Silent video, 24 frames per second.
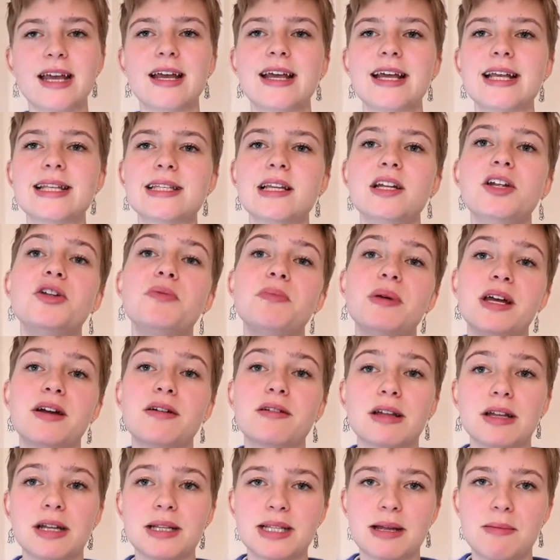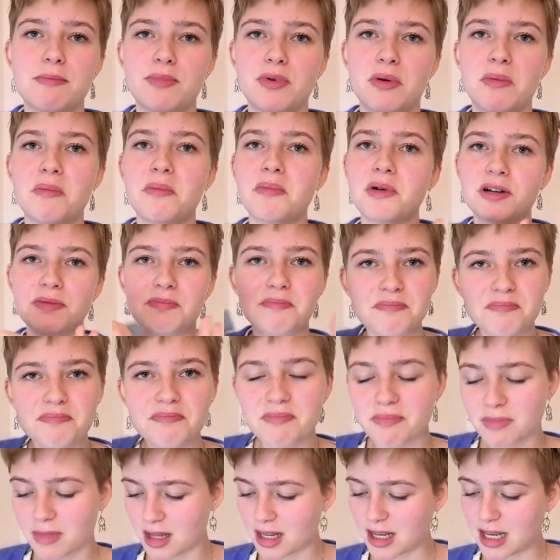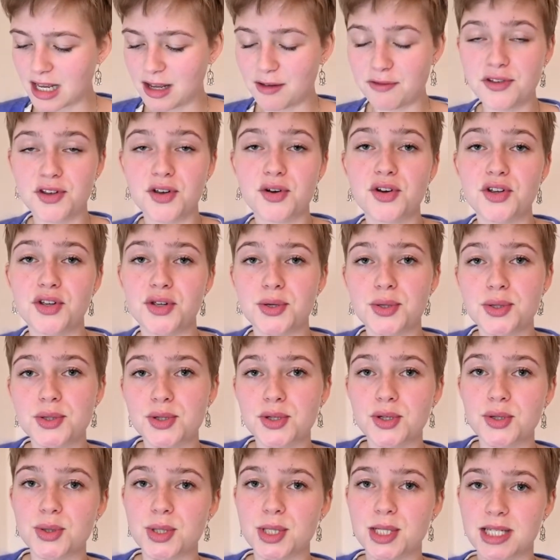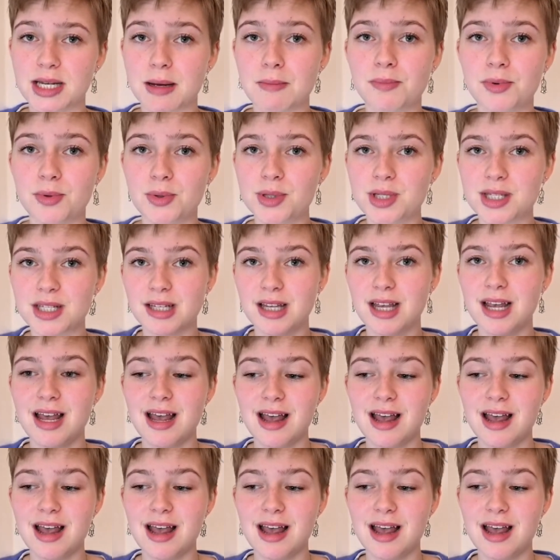It's a little bigger than a tampon, but if you're used to using tampons,